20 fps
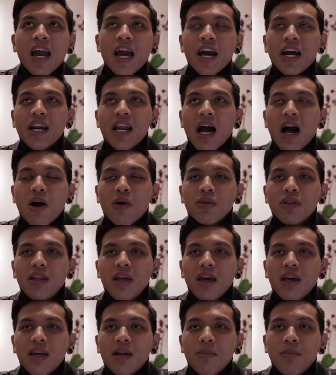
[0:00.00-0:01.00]
and how
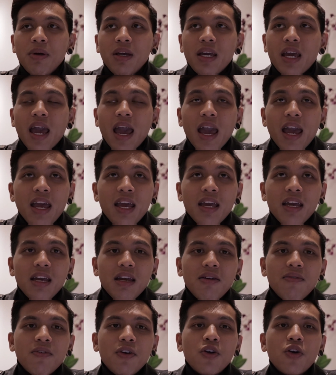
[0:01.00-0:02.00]
they
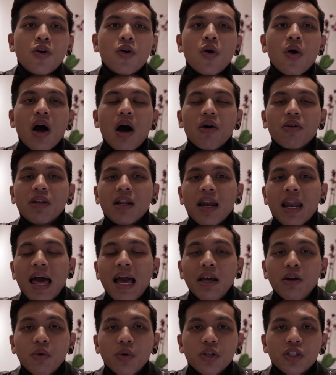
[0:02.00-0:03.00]
behave, how the
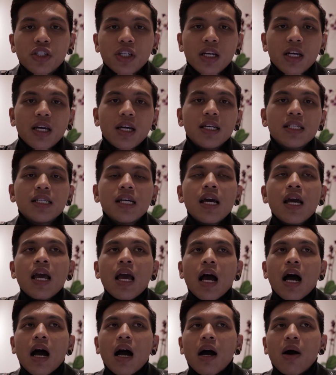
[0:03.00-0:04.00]
language is,
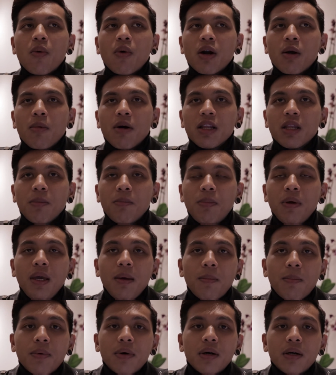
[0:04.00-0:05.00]
what about the
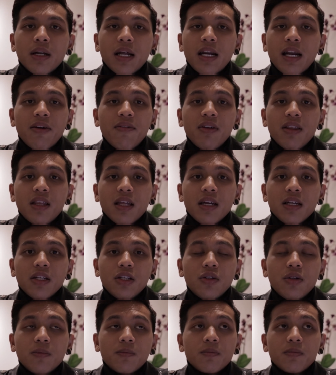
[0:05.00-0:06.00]
people and
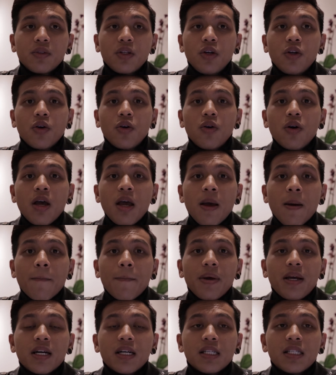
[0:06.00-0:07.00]
everything,
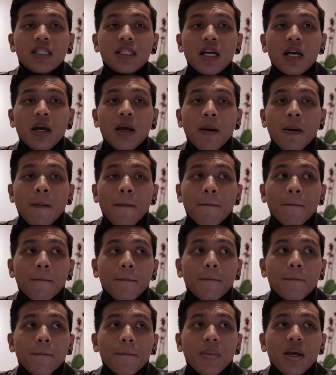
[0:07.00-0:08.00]
because
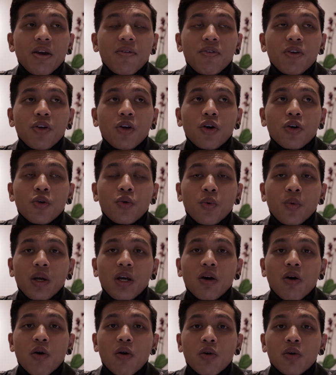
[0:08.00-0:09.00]
if you're not
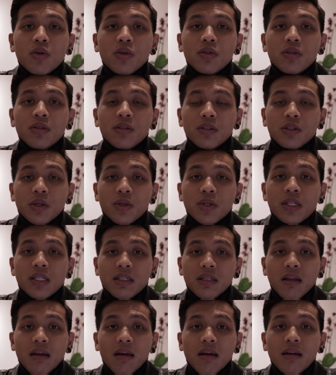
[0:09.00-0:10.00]
doing all those
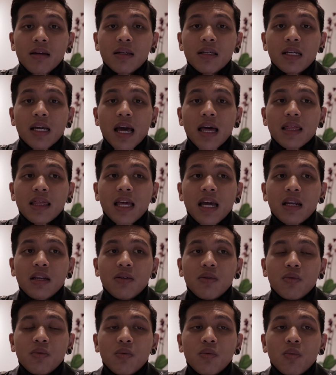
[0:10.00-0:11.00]
things, and
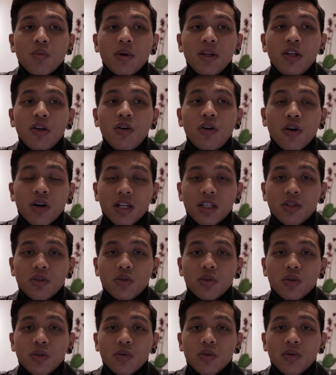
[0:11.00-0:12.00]
then when you got
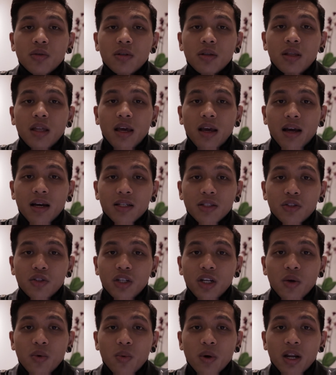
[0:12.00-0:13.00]
into their
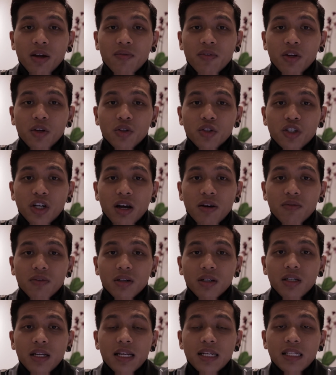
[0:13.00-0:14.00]
country, whenever you
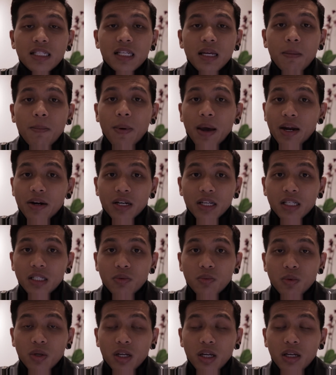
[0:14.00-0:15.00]
travel, let's say
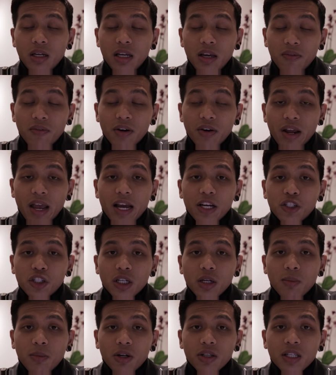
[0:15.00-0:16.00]
Paris, we give a
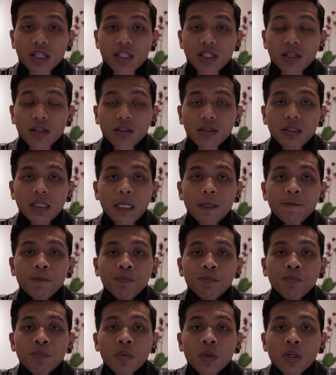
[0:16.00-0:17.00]
reaction about this girl.
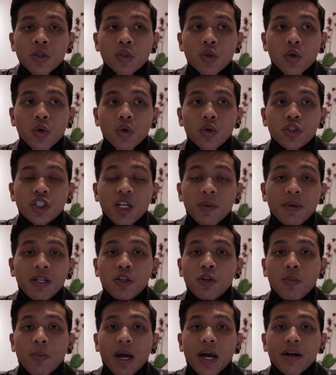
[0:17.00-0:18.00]
So she been
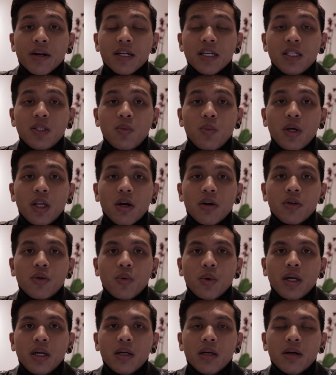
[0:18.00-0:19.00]
to Paris without
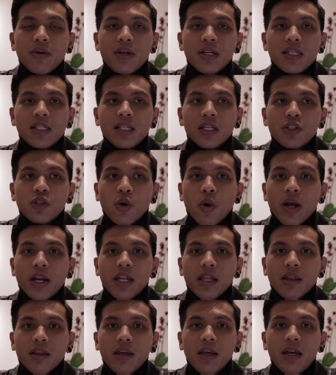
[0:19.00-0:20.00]
doing a research or
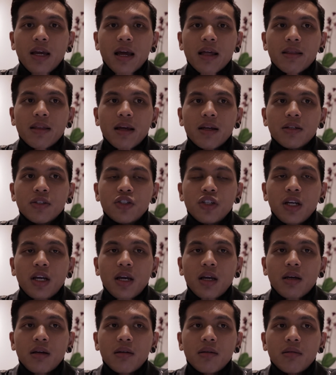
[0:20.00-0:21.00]
anything, and then she